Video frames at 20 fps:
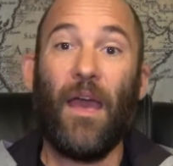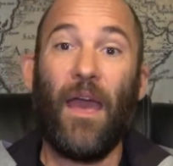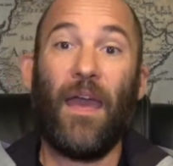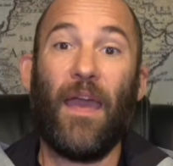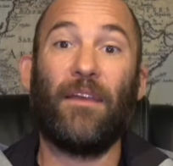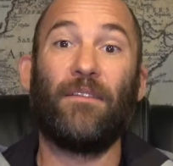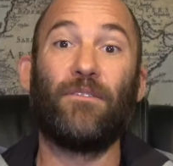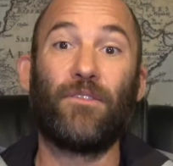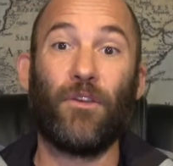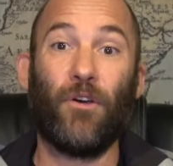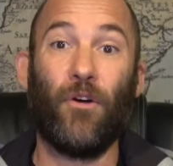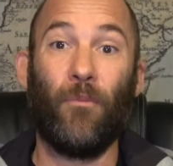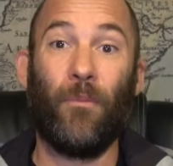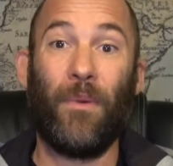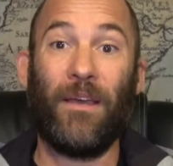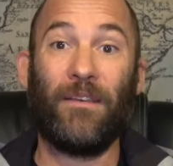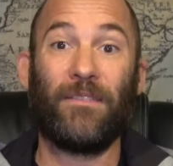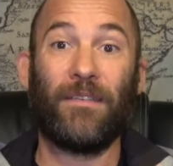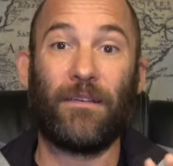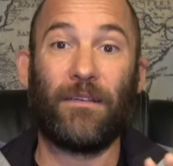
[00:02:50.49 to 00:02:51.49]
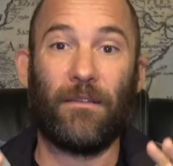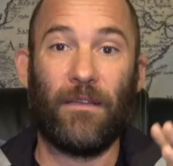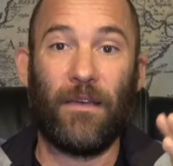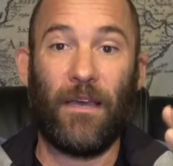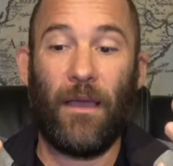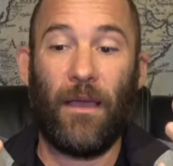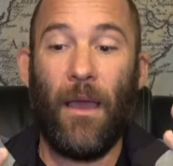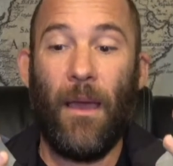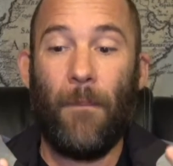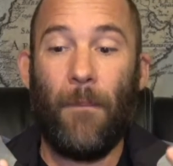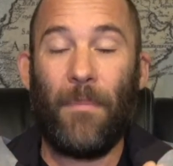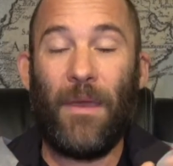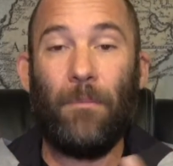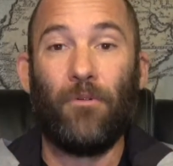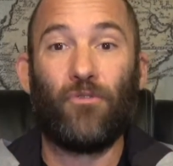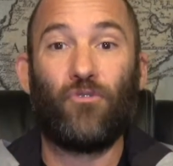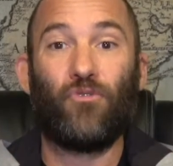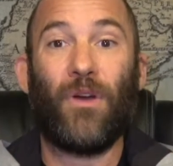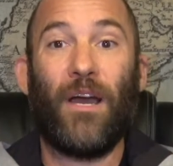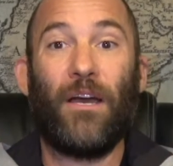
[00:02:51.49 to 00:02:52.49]
and so basically
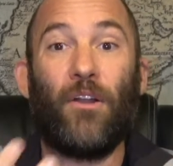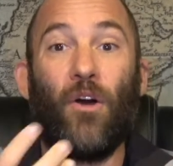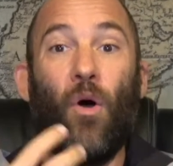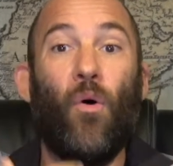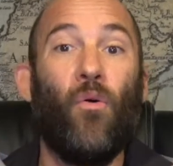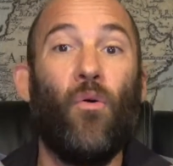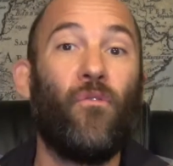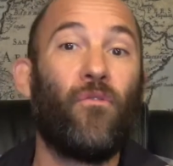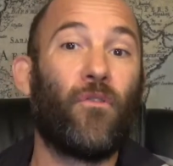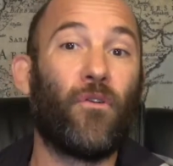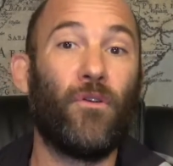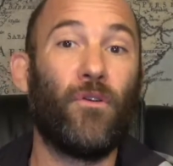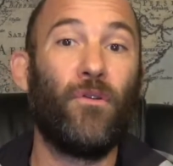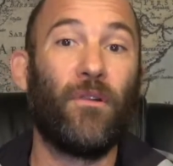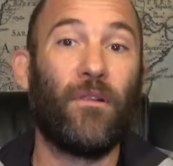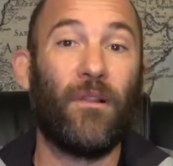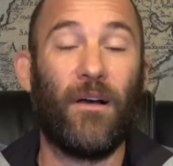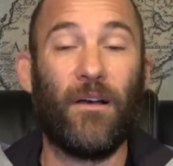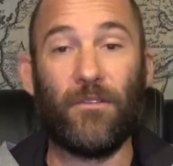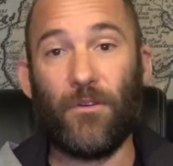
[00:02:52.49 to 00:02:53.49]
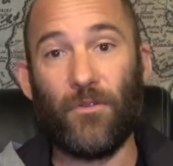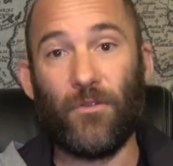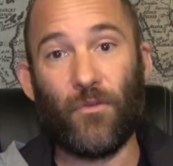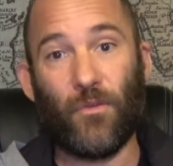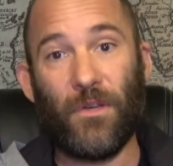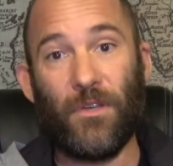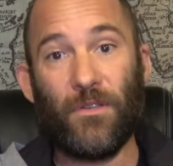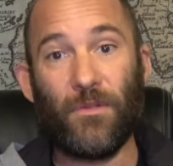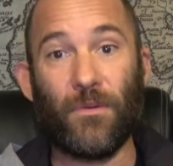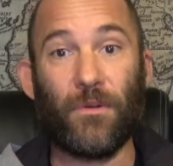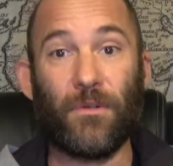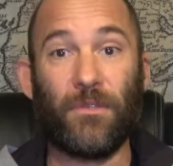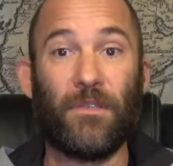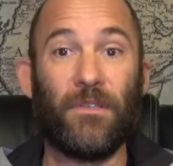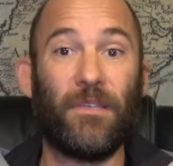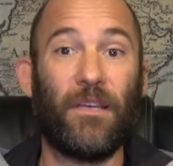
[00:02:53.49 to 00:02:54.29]
people try to overutilize those resources.